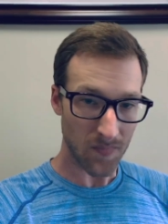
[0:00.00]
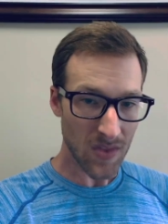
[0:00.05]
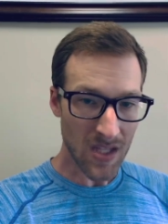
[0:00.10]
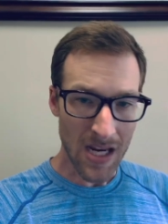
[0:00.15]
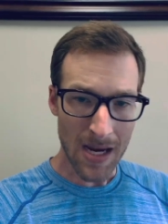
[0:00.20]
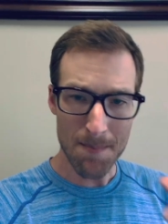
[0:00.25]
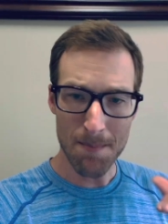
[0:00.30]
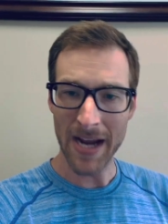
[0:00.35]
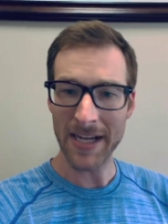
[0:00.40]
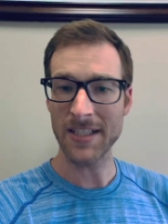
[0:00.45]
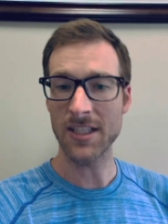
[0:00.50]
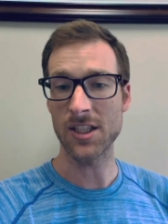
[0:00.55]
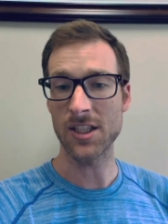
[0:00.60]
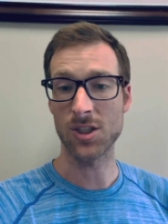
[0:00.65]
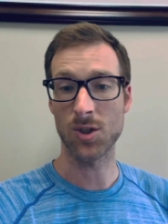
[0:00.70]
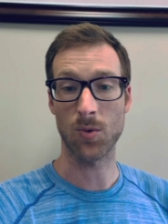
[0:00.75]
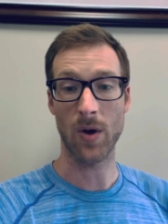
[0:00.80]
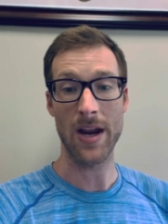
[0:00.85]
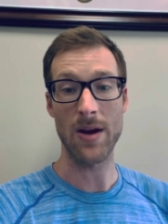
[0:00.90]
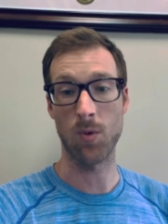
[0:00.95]
Mike does
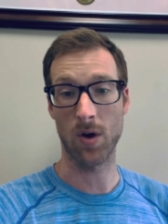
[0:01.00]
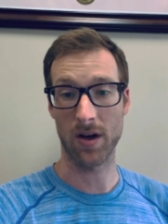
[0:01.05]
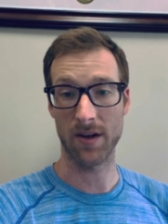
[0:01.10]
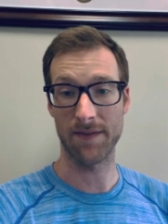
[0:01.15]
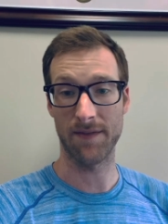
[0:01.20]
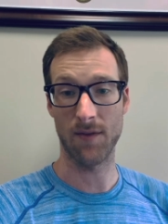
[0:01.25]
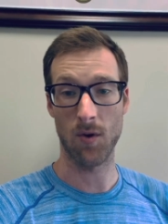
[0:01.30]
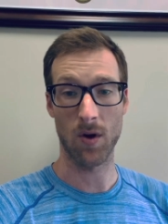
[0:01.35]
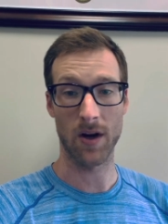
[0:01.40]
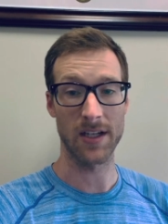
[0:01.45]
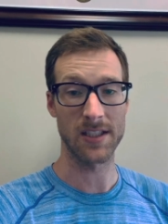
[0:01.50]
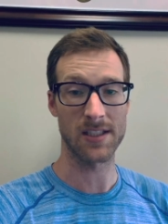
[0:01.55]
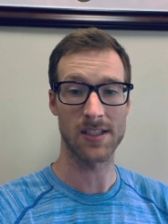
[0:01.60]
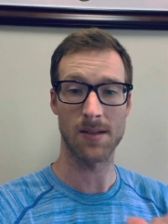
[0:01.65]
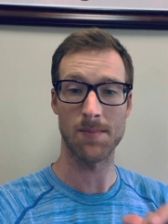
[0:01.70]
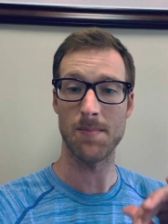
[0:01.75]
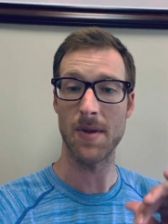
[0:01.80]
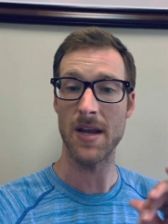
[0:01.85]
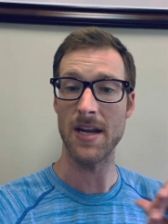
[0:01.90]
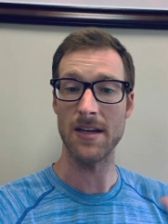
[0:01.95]
great work for us,
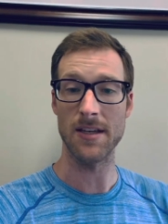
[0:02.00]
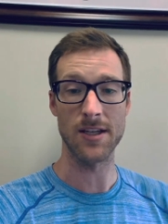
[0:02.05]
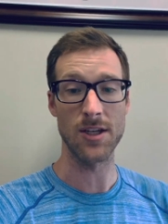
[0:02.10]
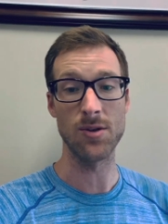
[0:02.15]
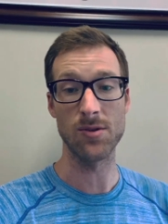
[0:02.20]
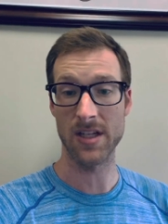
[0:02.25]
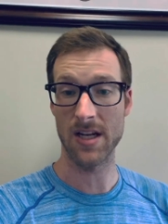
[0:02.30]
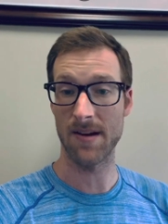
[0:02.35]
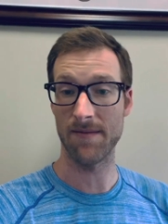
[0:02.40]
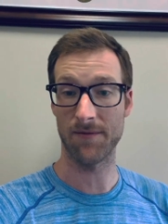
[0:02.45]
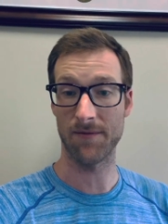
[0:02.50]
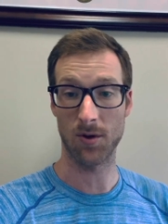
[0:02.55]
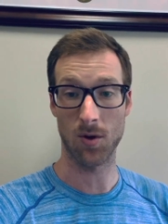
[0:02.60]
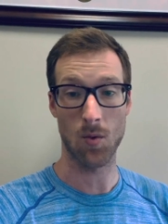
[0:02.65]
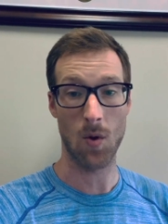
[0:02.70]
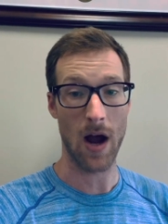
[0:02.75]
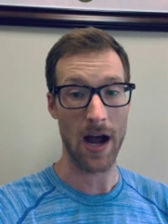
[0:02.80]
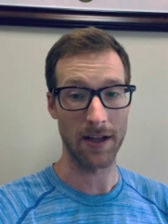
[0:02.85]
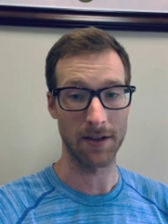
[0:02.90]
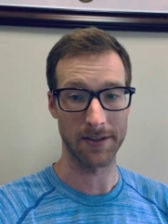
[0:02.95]
been using him for a
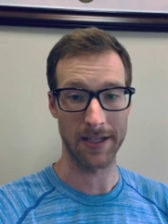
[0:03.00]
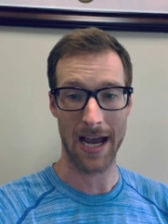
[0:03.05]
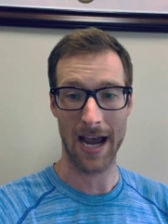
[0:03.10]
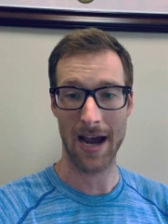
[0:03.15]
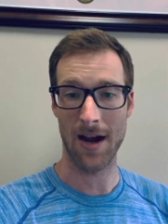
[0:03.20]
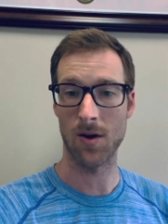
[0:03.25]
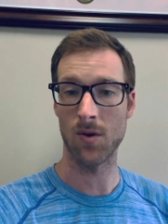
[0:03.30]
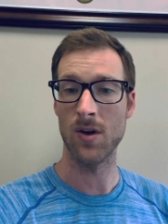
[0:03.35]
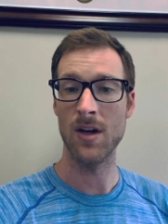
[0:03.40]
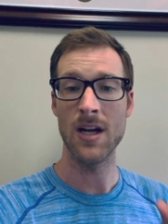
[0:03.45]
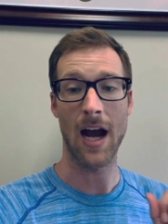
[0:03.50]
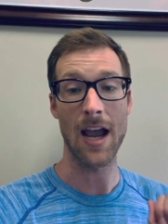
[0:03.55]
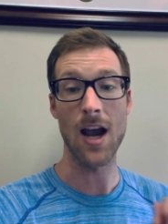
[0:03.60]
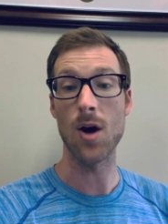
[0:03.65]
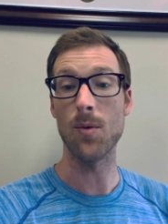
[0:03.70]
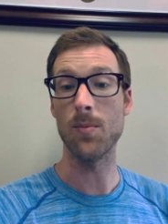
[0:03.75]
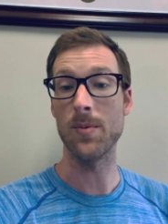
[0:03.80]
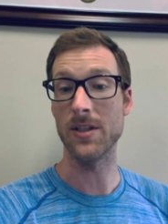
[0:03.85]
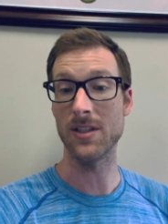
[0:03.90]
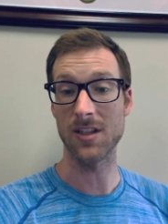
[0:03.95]
while now. I
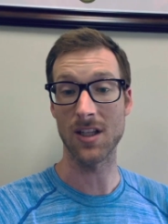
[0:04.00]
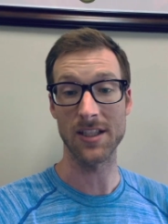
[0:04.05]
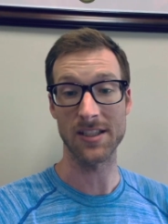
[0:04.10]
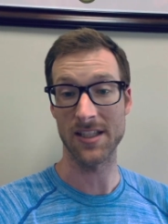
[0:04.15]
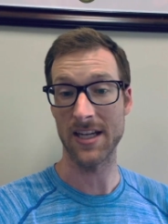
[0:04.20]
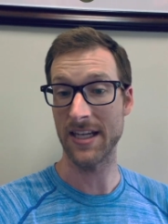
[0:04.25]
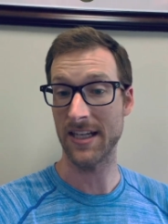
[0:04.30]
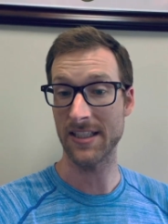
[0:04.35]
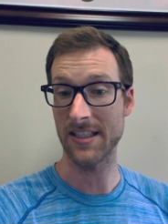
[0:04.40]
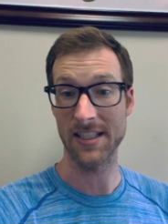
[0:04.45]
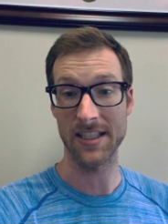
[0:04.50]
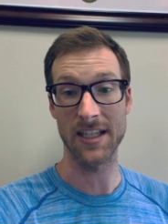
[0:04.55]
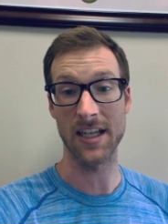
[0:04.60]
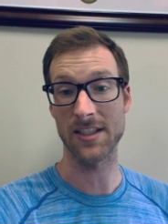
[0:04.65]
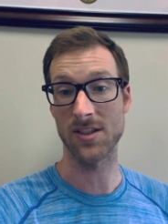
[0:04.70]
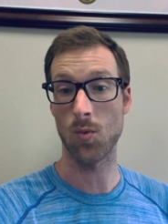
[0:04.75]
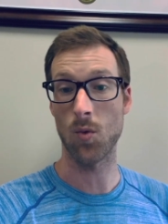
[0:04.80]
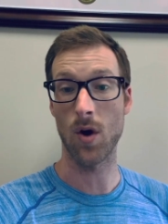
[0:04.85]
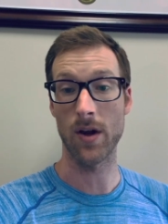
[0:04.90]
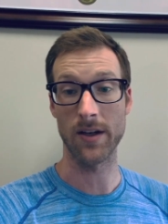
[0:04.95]
hope he's listening because he does
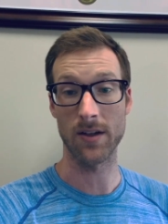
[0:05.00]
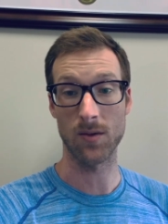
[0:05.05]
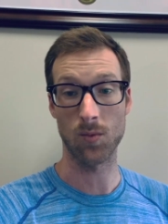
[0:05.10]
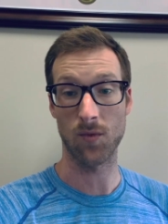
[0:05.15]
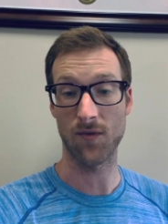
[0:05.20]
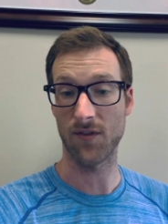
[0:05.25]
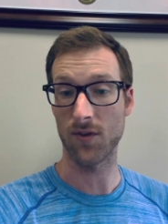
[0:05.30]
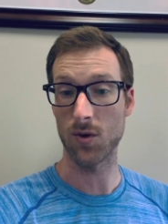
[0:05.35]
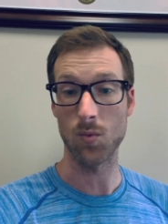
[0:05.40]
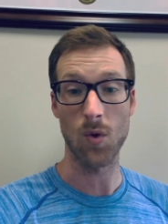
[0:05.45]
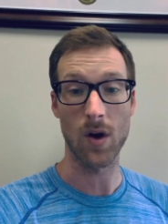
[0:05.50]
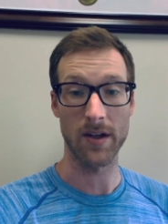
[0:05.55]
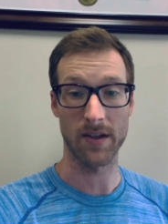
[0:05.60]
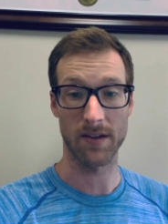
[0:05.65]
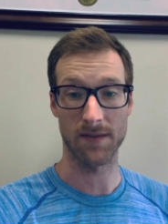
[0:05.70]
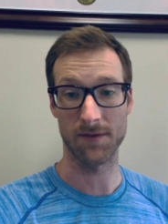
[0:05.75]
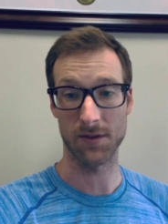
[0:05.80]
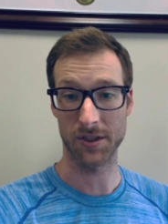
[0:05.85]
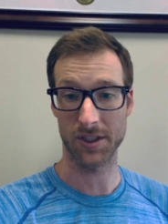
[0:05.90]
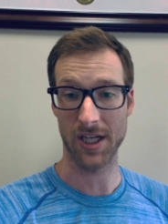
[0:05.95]
a
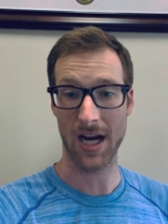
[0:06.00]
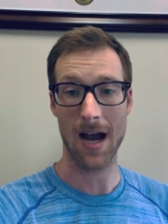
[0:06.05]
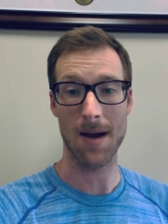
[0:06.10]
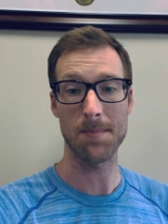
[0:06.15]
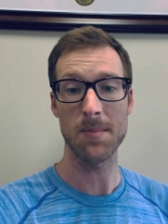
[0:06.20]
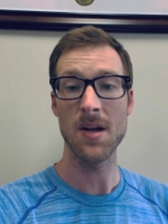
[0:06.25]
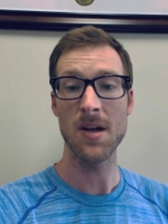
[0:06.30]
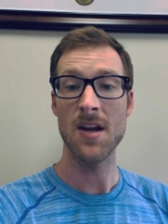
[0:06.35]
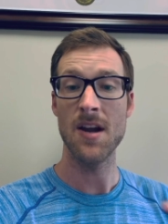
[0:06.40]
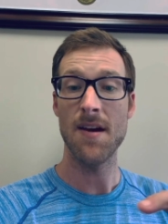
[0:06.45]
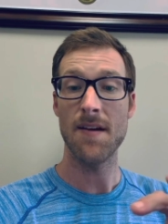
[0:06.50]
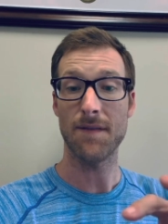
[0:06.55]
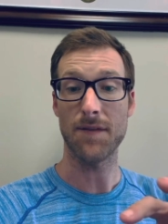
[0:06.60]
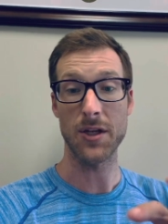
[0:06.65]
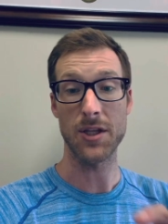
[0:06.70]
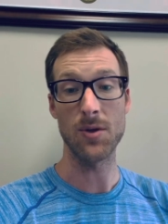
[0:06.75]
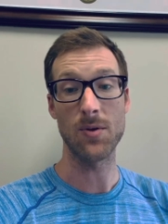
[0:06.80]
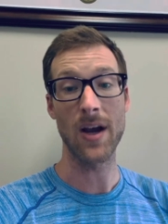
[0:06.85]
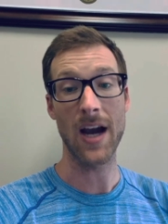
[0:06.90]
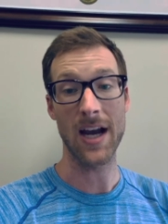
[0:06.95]
wonderful job. For
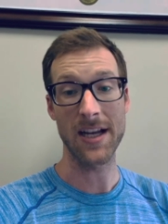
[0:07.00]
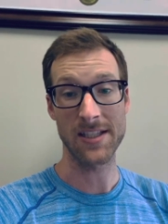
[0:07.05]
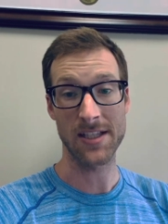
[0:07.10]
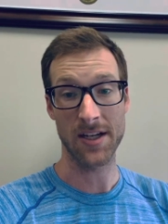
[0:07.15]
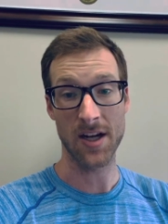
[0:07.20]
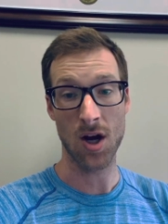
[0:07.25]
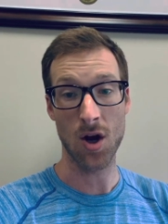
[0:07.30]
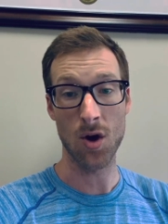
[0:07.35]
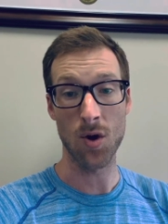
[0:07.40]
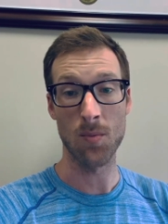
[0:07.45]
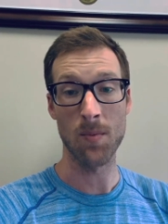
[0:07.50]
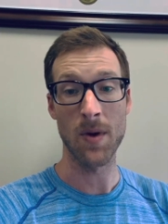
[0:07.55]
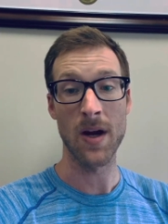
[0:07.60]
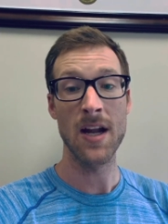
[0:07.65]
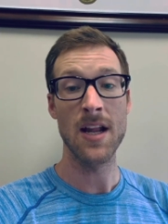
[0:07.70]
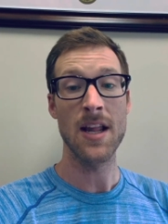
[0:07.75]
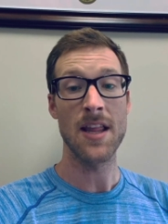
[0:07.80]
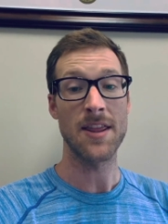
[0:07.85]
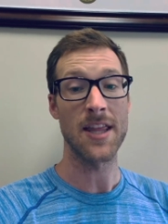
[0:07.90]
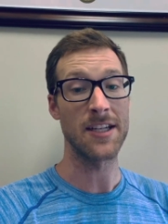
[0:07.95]
you guys at home
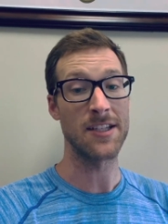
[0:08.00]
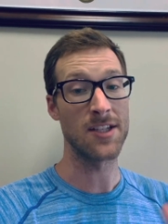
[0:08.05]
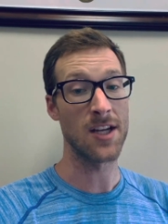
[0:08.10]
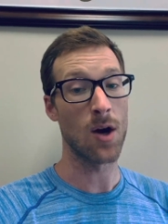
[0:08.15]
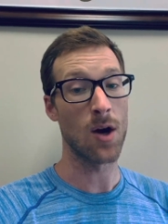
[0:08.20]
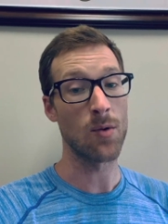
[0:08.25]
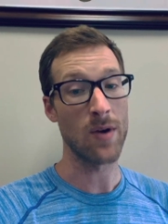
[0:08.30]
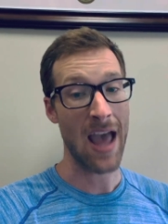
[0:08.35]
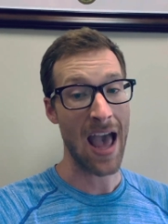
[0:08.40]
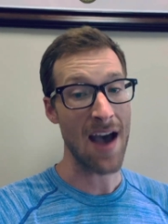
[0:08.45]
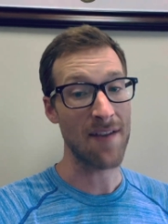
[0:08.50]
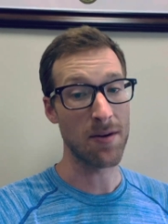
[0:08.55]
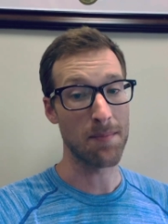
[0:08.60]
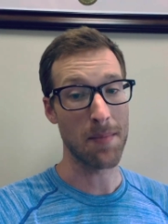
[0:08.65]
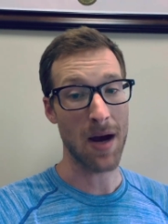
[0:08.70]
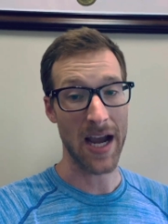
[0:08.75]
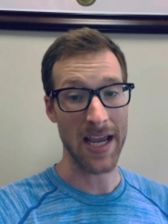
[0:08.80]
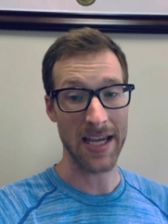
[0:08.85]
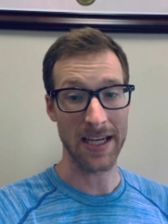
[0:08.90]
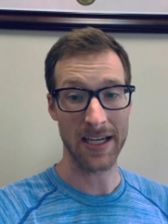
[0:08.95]
that don't have a
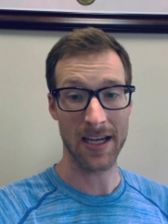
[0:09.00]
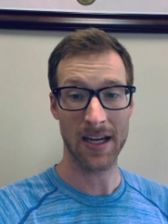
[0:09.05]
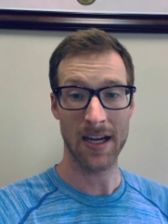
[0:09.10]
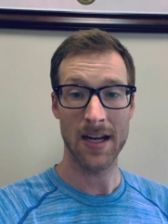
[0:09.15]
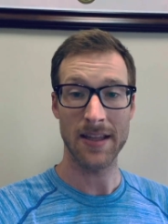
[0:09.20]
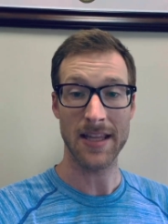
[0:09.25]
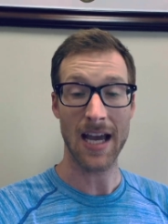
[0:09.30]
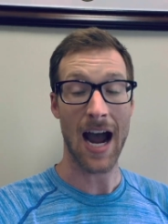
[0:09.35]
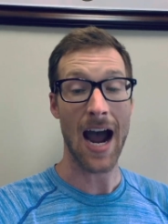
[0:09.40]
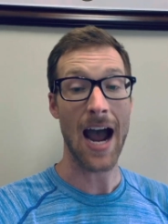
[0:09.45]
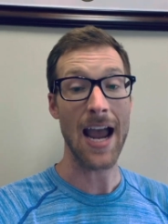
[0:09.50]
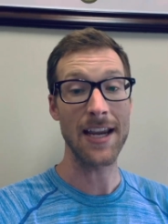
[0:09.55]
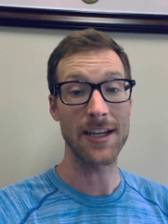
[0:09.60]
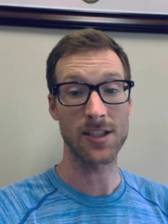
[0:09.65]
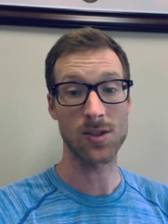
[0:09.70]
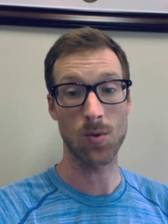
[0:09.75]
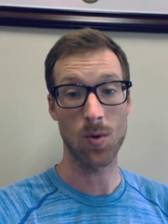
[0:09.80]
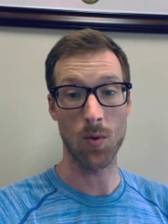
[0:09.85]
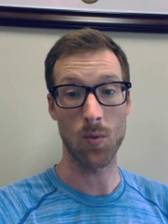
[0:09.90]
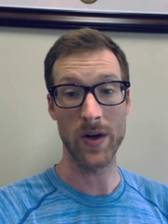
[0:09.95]
mic, the
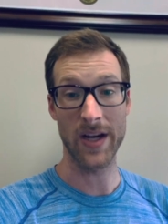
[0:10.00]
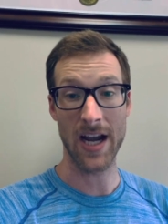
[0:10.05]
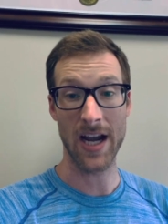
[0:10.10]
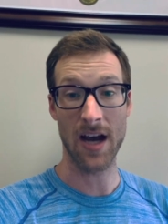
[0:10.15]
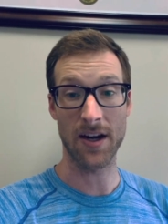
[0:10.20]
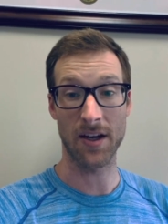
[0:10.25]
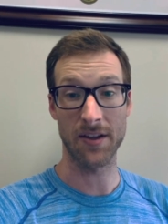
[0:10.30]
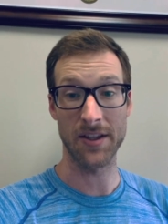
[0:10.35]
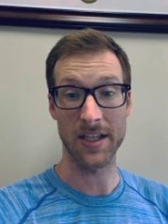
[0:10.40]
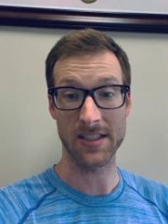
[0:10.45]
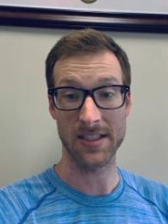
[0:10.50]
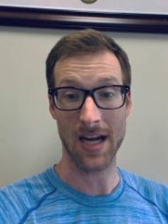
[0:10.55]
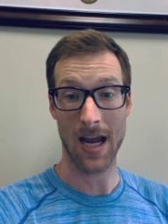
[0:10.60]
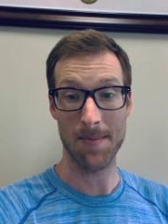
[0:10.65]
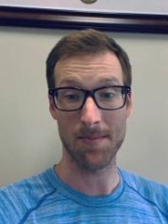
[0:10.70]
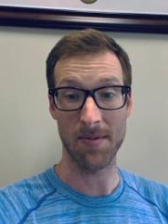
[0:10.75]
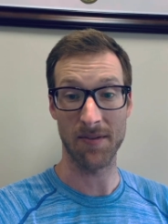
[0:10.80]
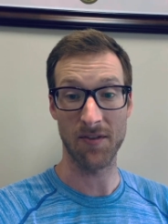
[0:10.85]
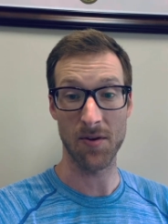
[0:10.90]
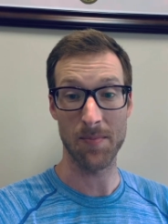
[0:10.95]
highest quote we got on this
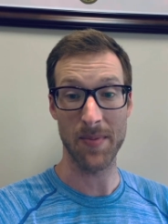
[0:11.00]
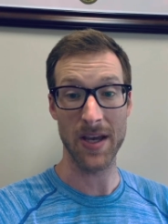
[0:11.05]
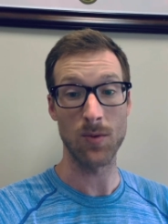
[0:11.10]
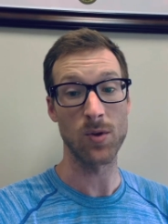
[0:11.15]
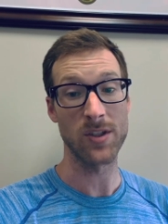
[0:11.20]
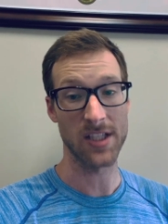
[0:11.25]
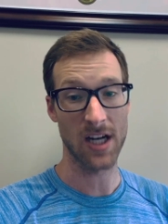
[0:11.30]
type of a bid was